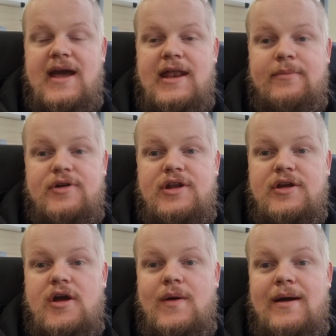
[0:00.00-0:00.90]
and I'm going to
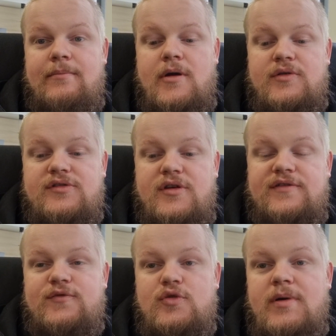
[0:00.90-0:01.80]
go and post those
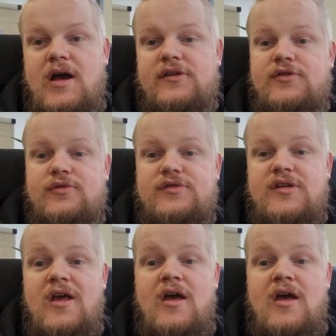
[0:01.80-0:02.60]
4 parcels.